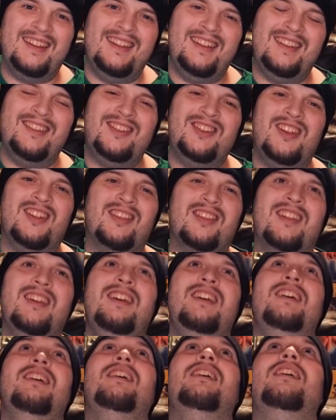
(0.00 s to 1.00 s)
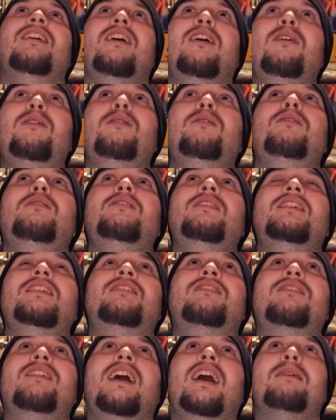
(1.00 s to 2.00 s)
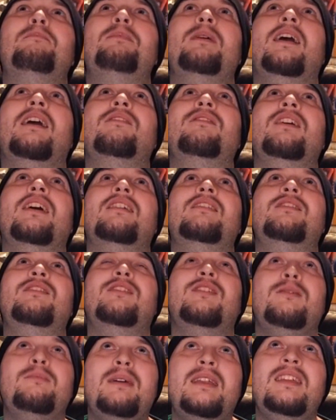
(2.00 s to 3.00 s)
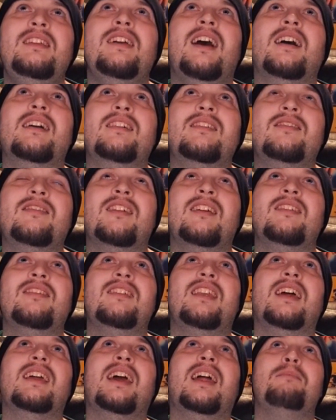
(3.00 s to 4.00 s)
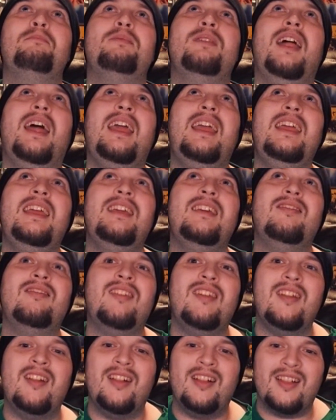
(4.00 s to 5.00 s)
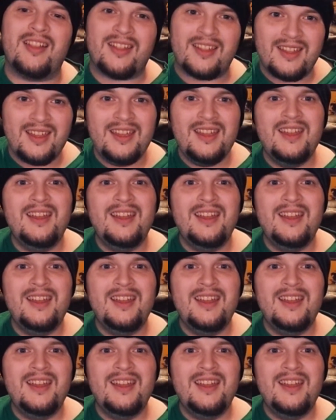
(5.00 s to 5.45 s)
Just, holy crap, I've got too many Yakuzas that I gotta play still.